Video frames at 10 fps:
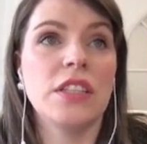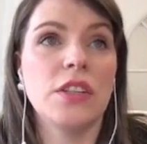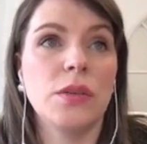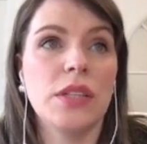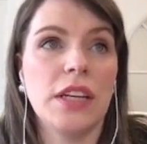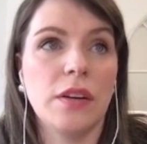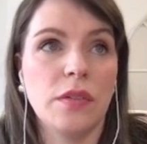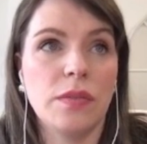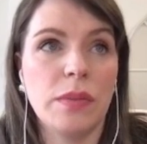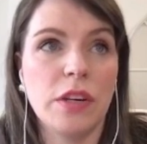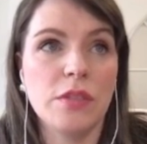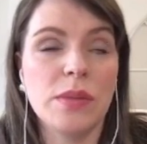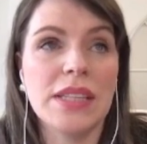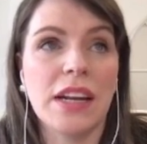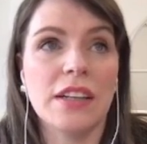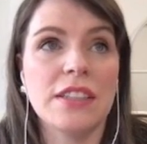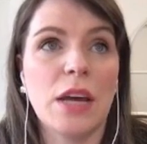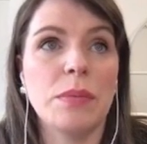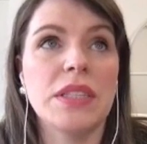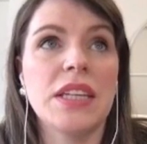to note here, because we set our
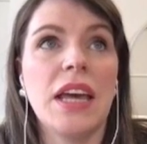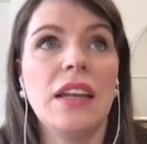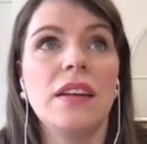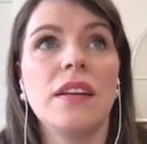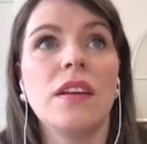step as 10